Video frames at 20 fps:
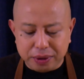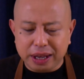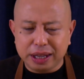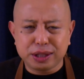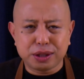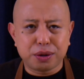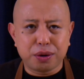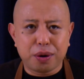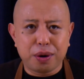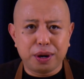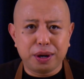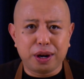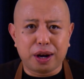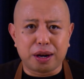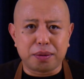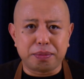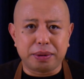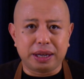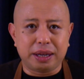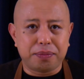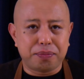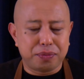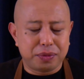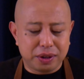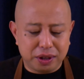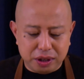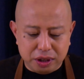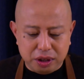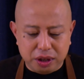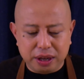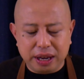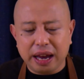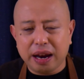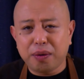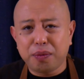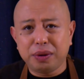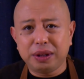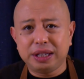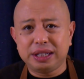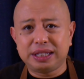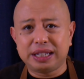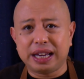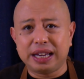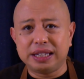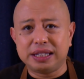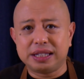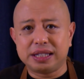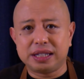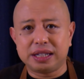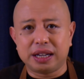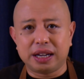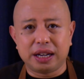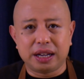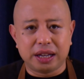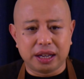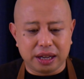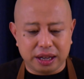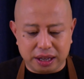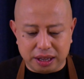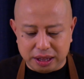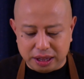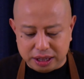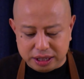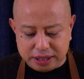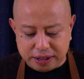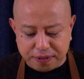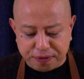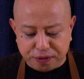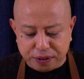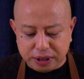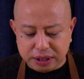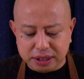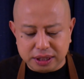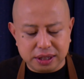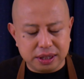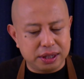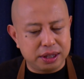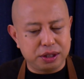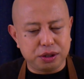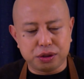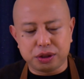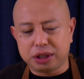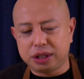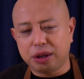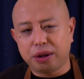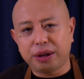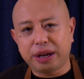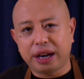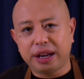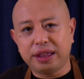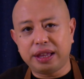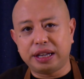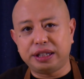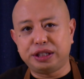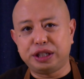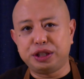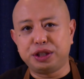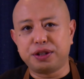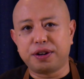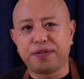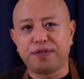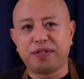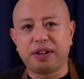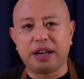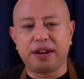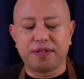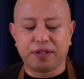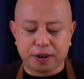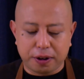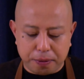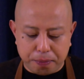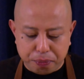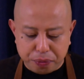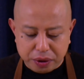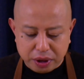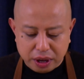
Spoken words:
it's growing on me. You can't really taste the difference. You're still getting that ginger flavor.